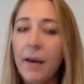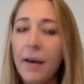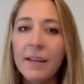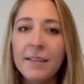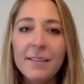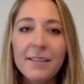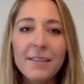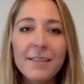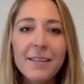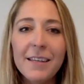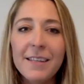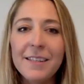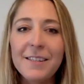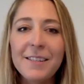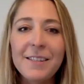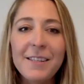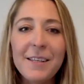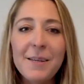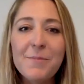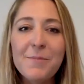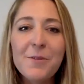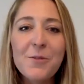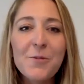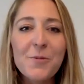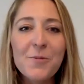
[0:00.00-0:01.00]
it
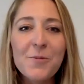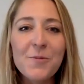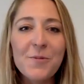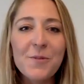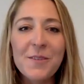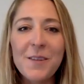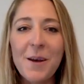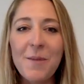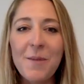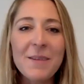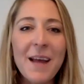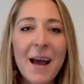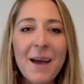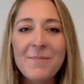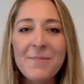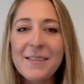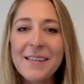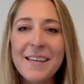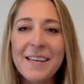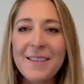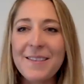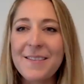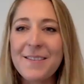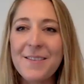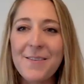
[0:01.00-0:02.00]
seems sometimes
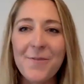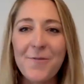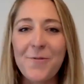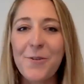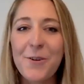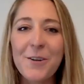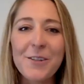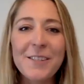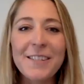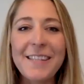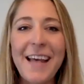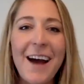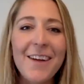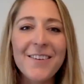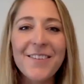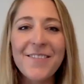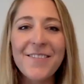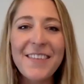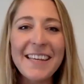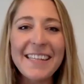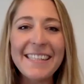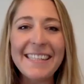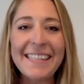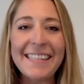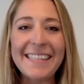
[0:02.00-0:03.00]
that the first sound of this,